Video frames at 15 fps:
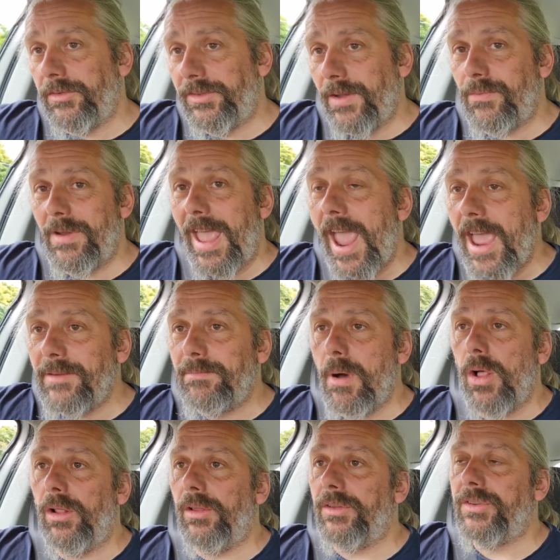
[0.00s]
different head
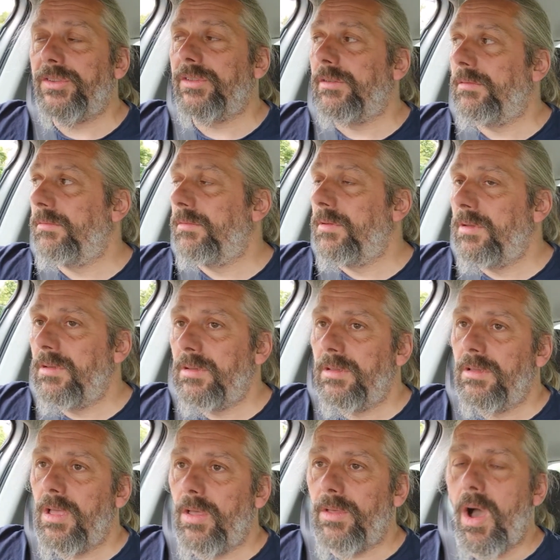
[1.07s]
bolts.
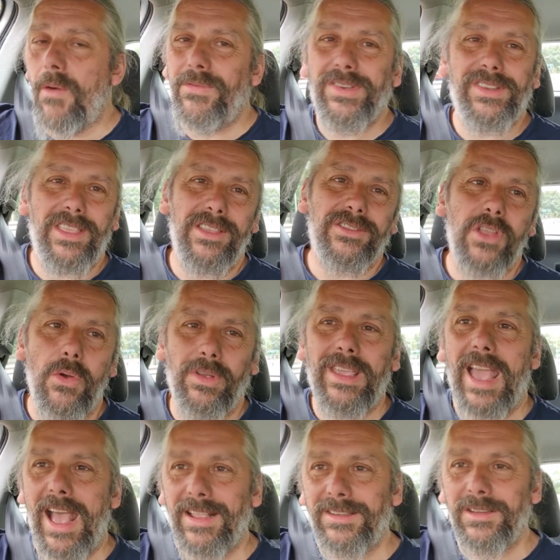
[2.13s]
Obviously there's no
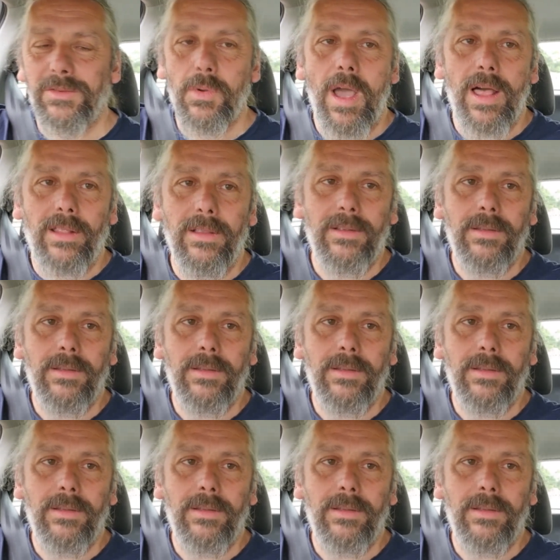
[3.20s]
cat as well.